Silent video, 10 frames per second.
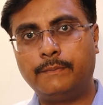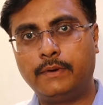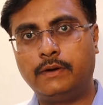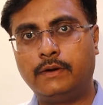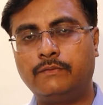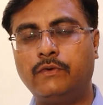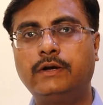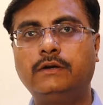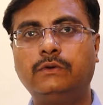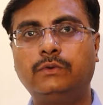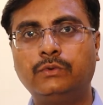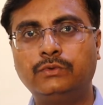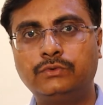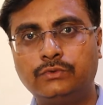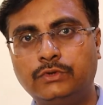want
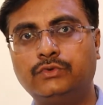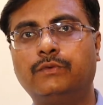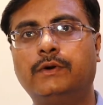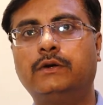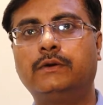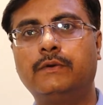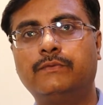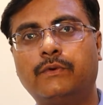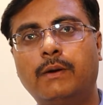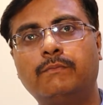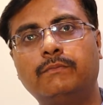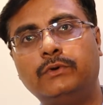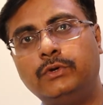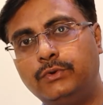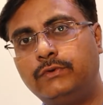to switch over from
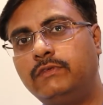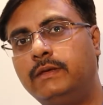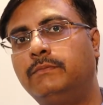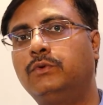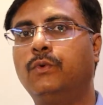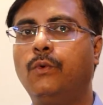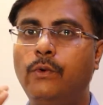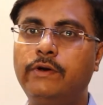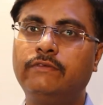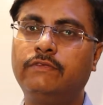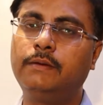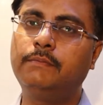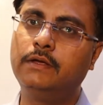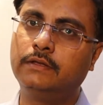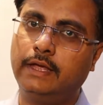new regime to old regime,
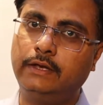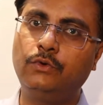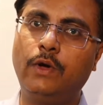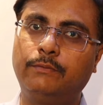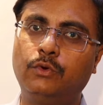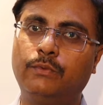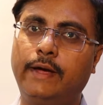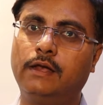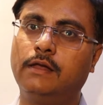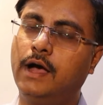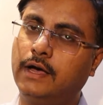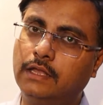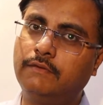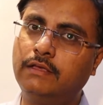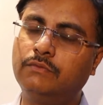then you have to file.
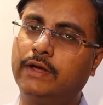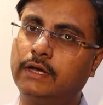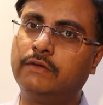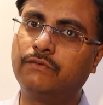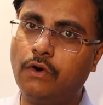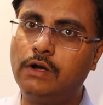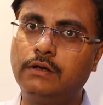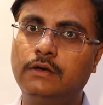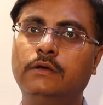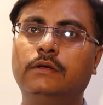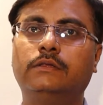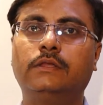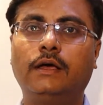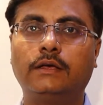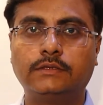Otherwise, by default,
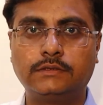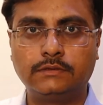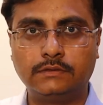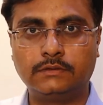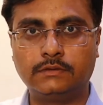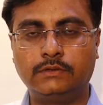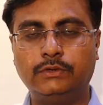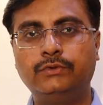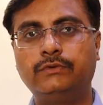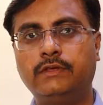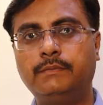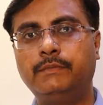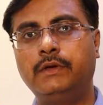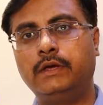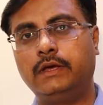the new regime
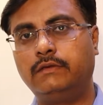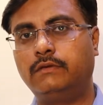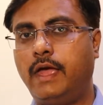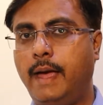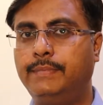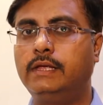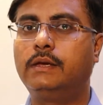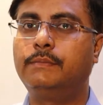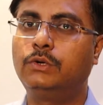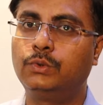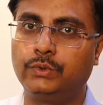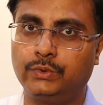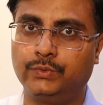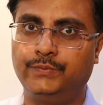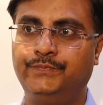is applicable to
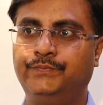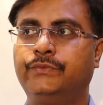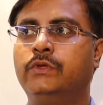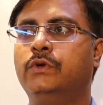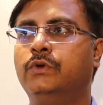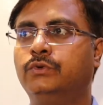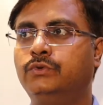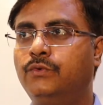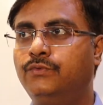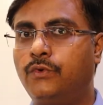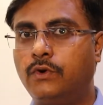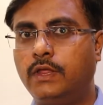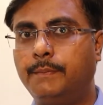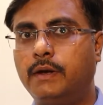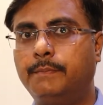you. So, for
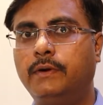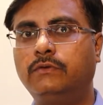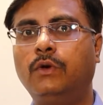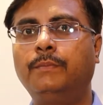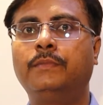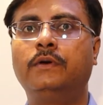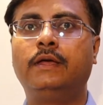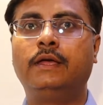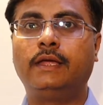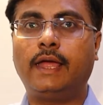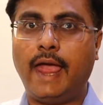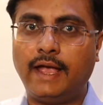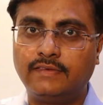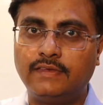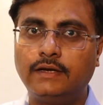the purpose of
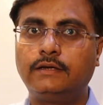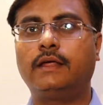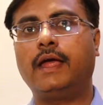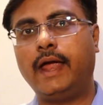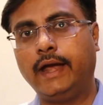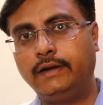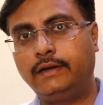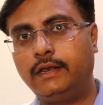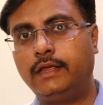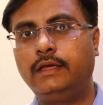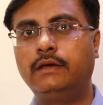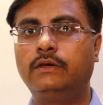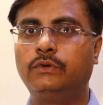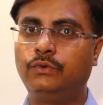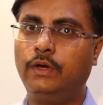exit entry,
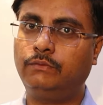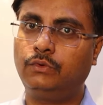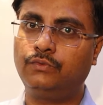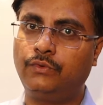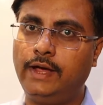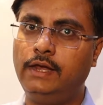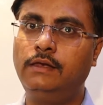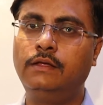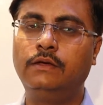you have to file